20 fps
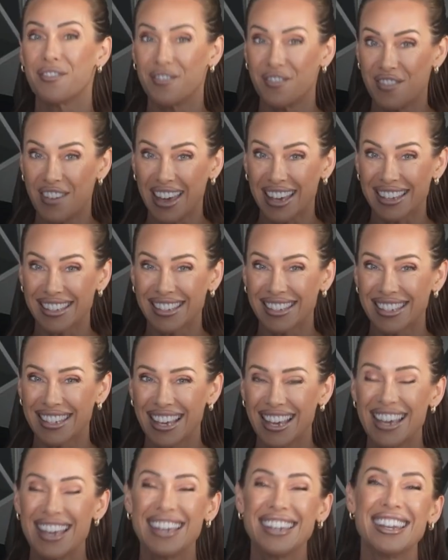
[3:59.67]
vest.
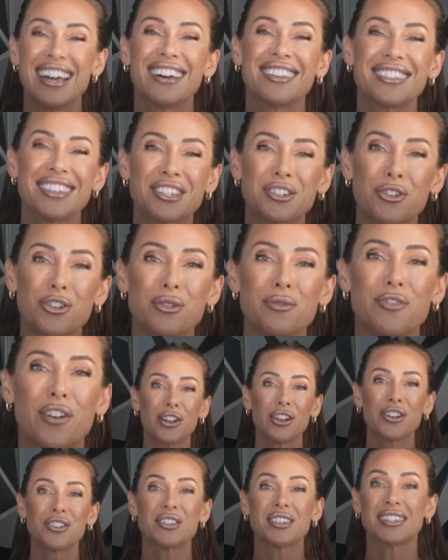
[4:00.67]
Now, this group
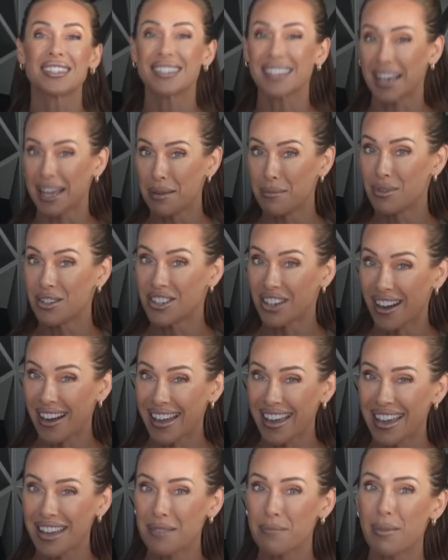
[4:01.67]
followed the same
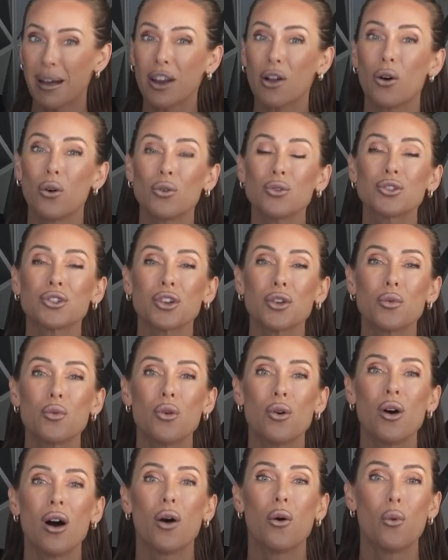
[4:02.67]
diet but also
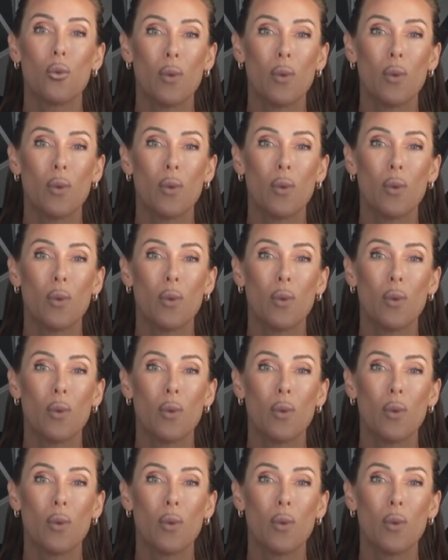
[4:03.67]
wore a